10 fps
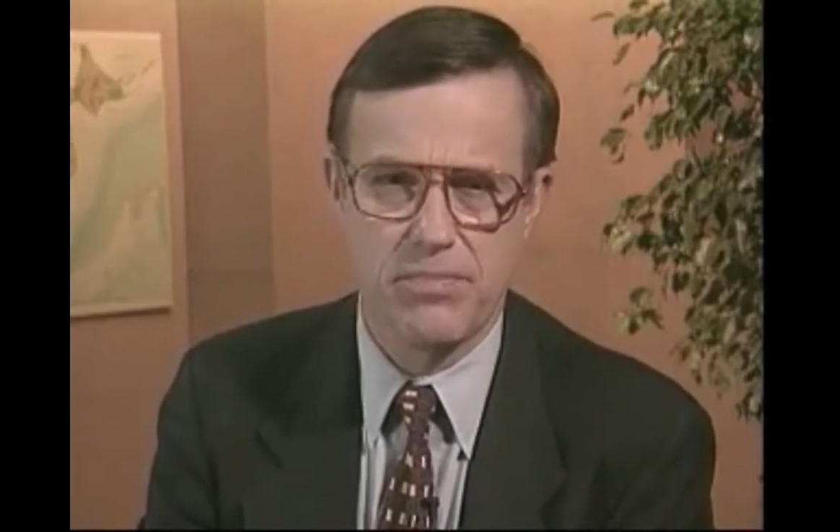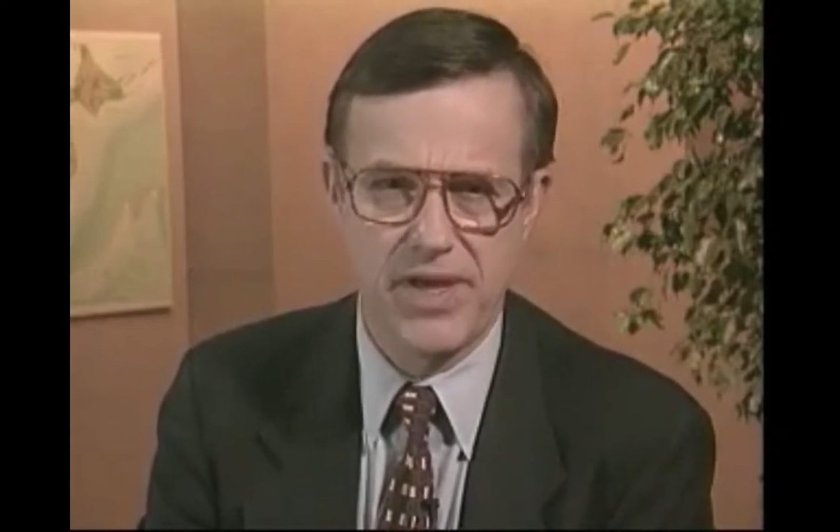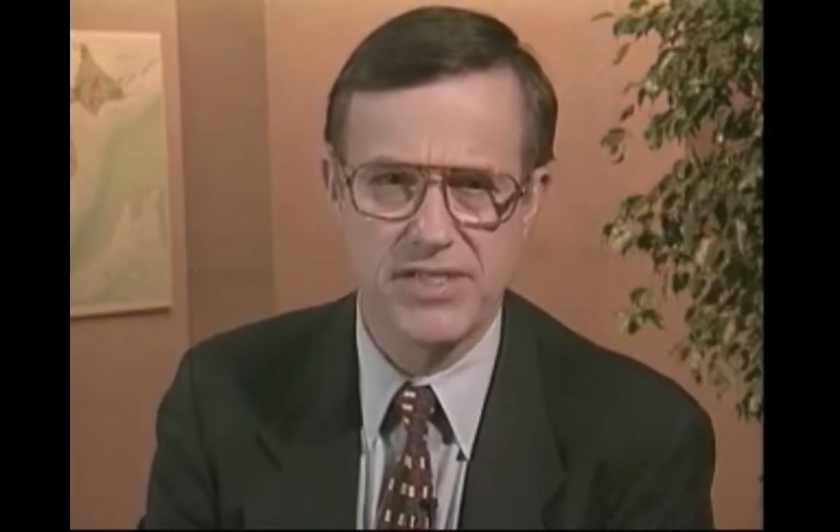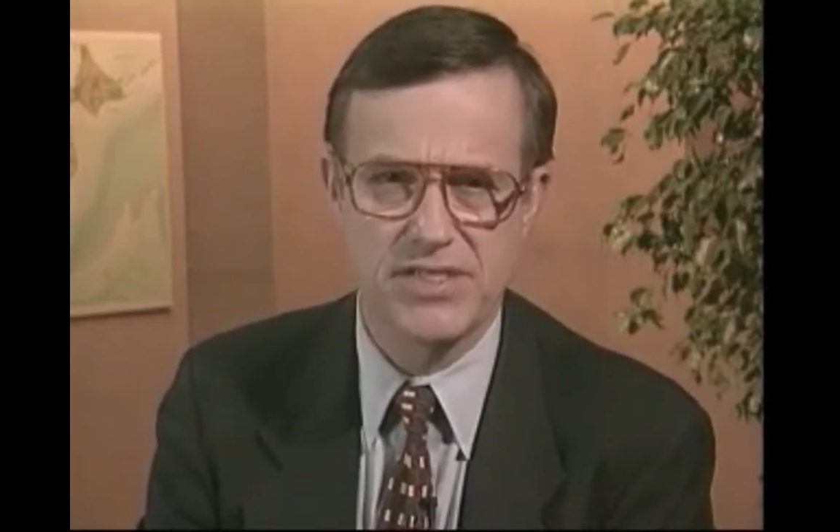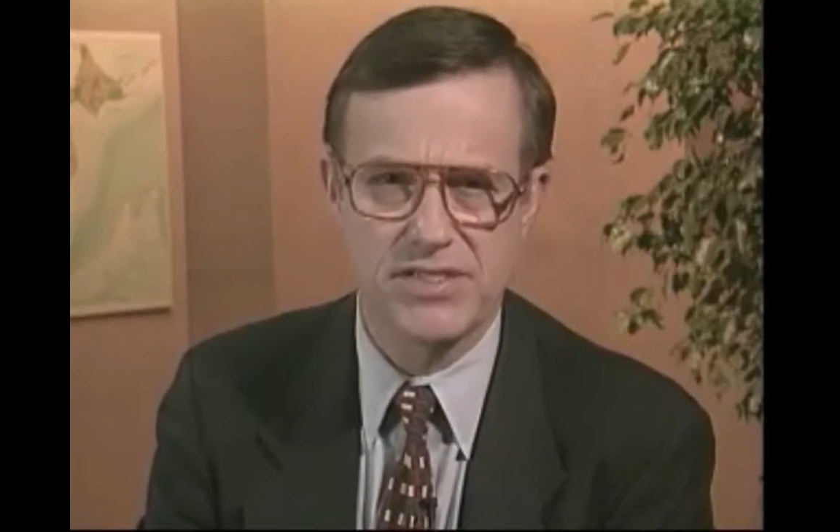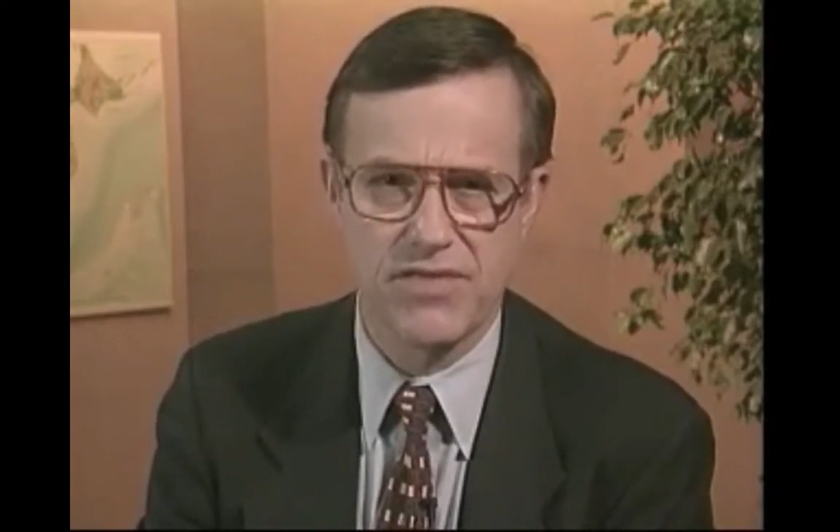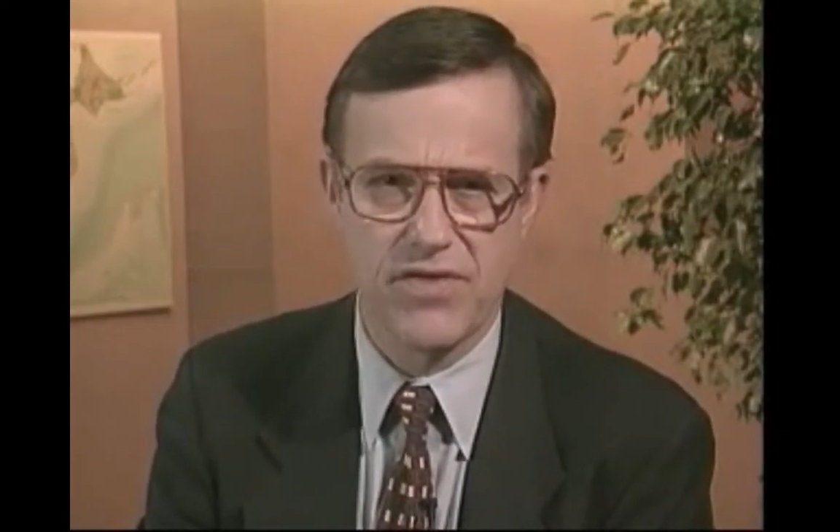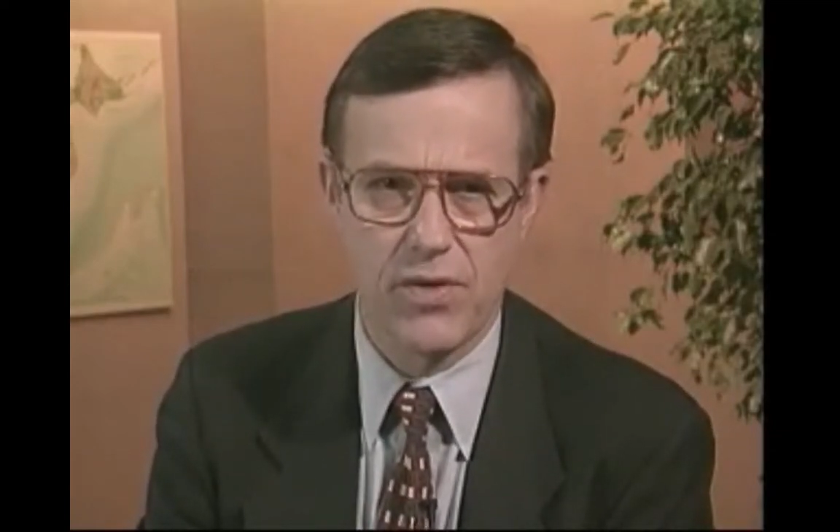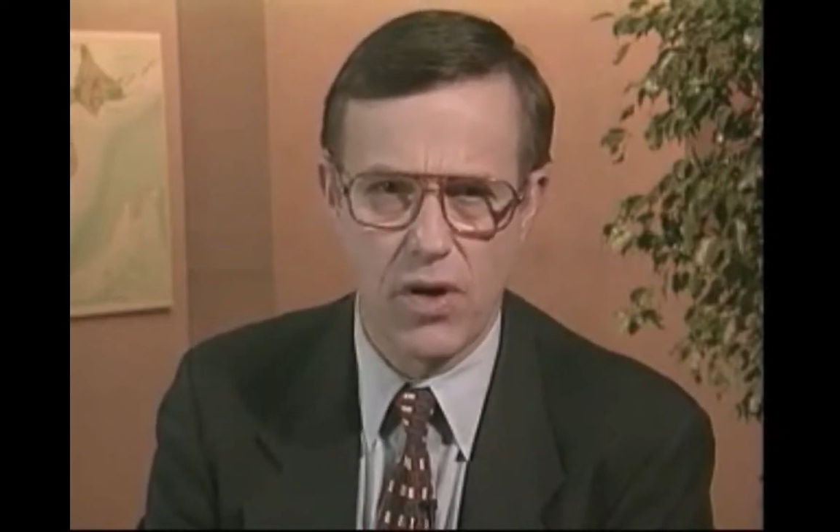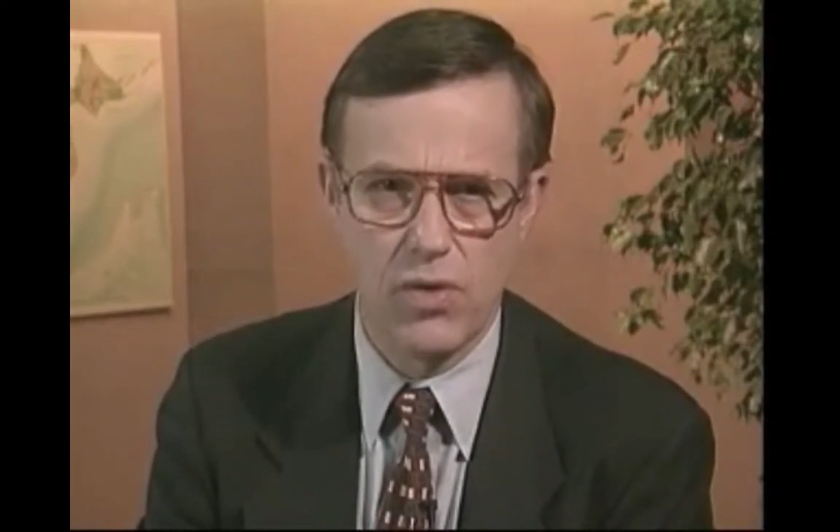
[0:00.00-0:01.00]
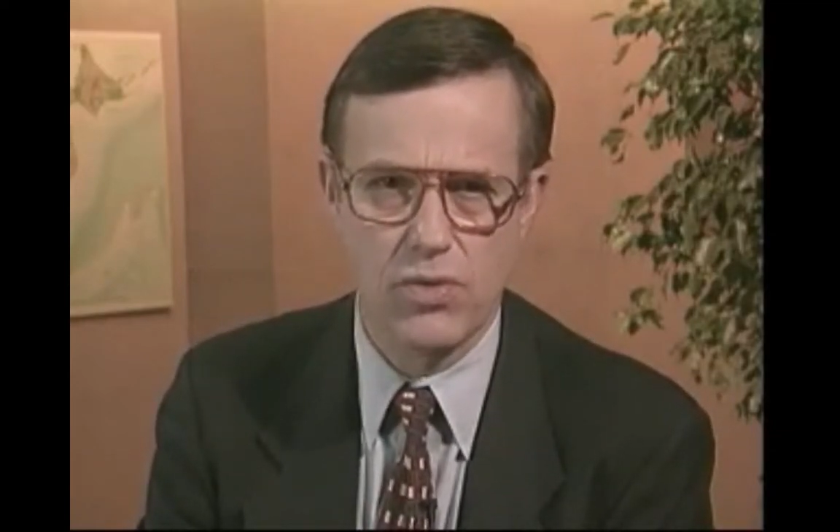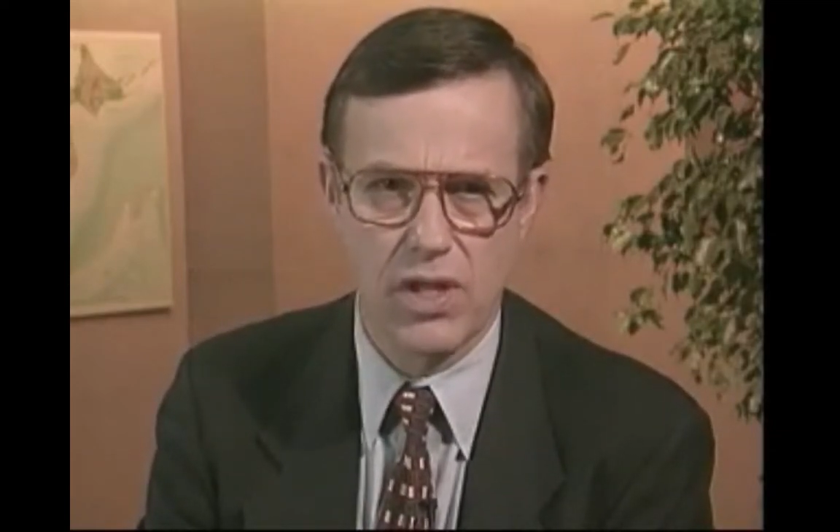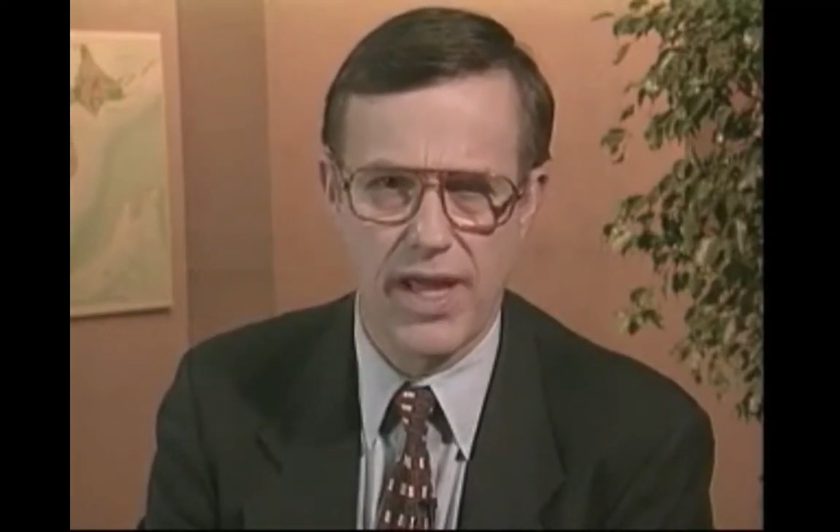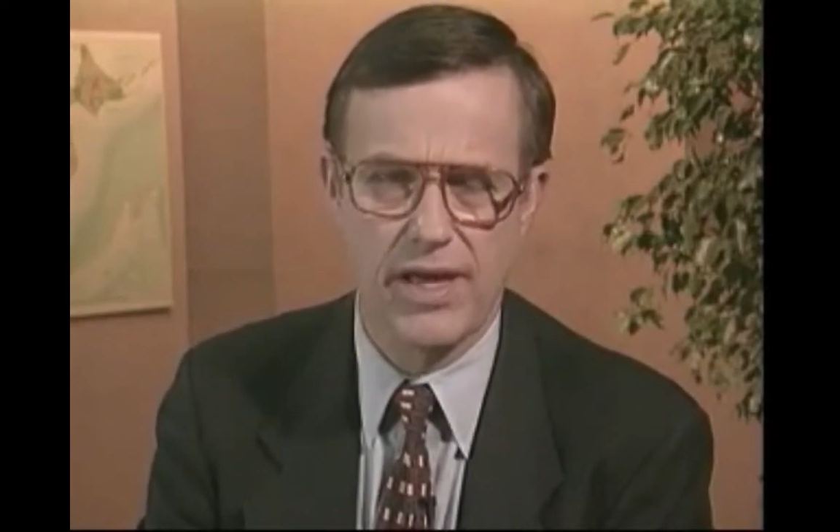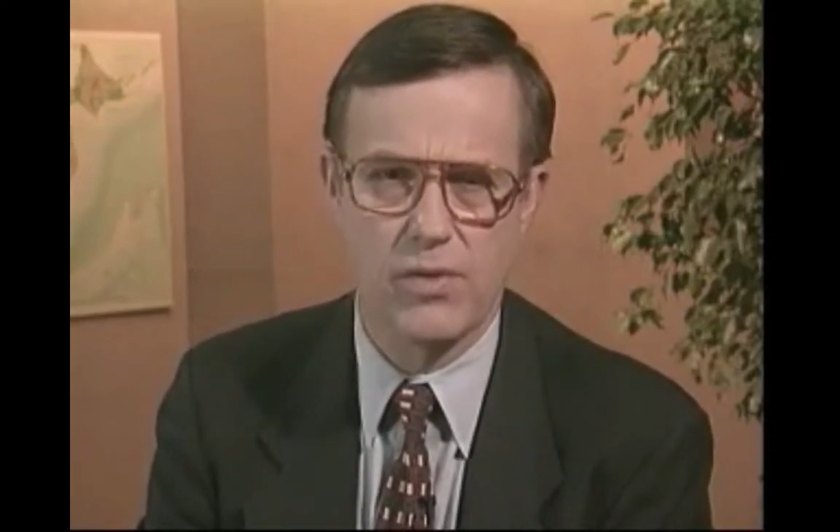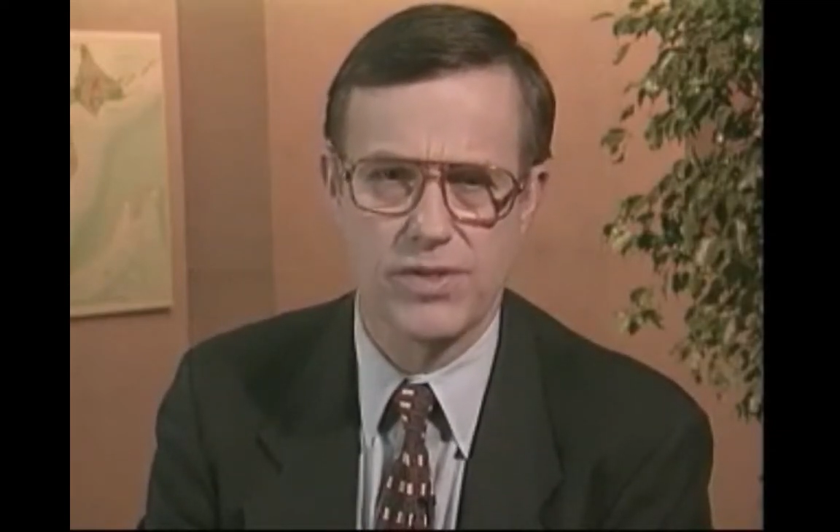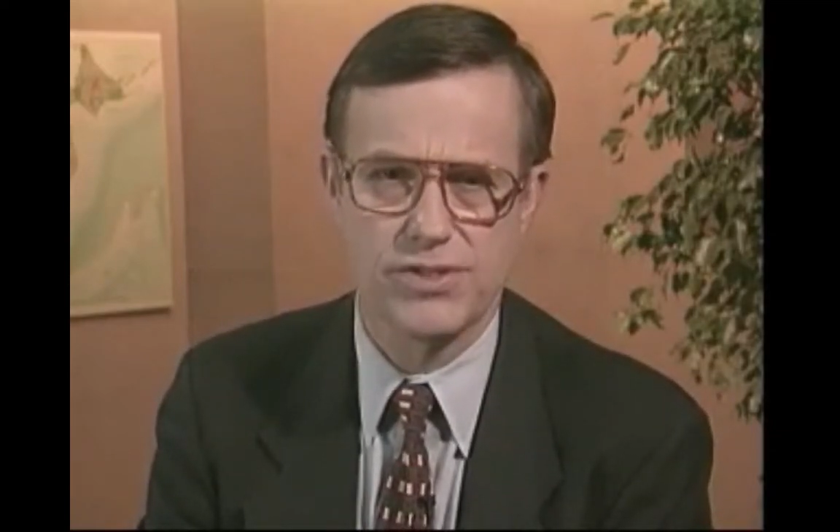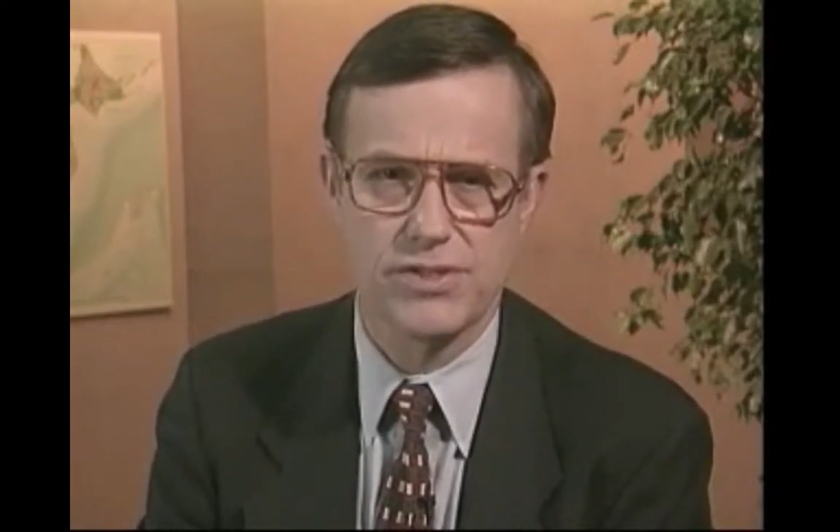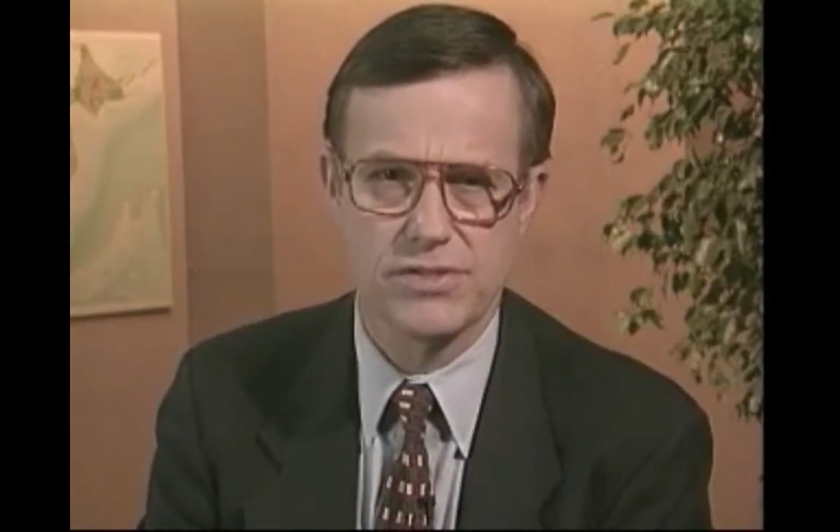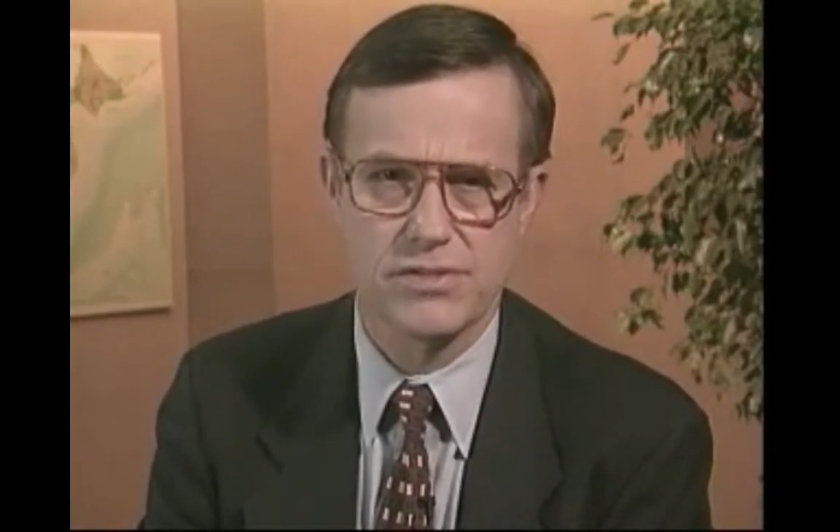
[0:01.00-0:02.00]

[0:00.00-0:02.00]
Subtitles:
basis of their own language.